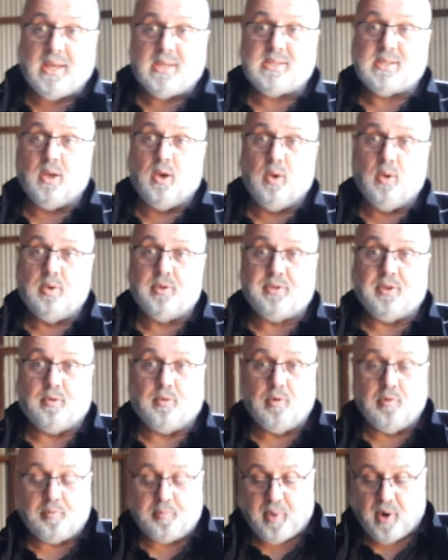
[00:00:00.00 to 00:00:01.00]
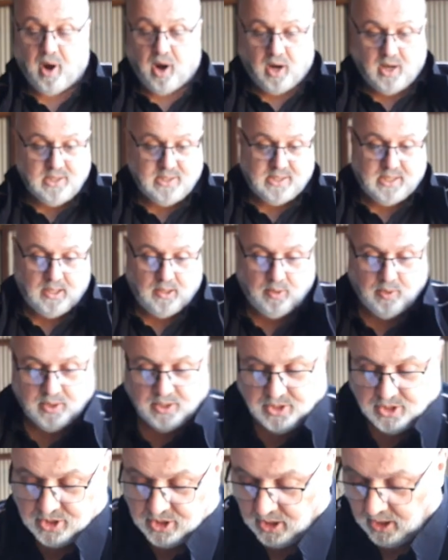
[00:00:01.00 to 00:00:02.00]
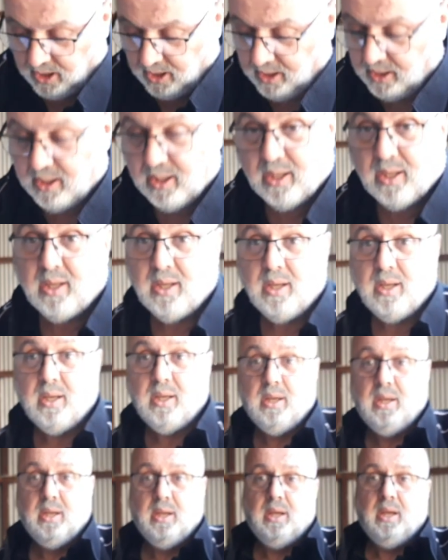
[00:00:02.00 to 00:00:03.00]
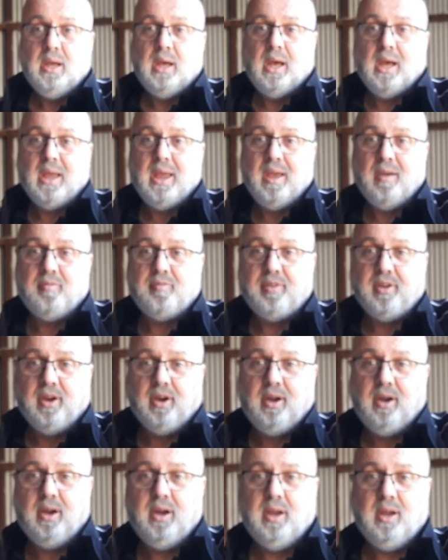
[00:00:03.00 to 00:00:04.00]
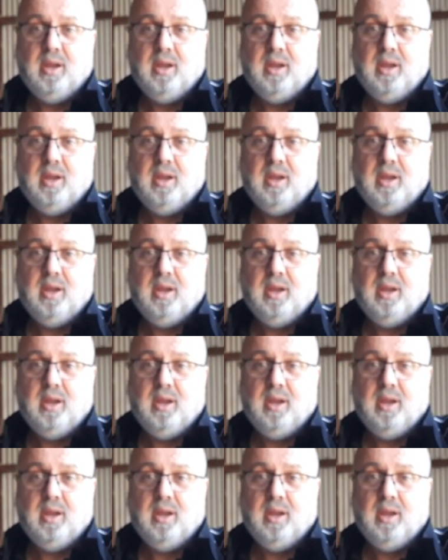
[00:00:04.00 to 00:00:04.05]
so the roof bars, which I have here,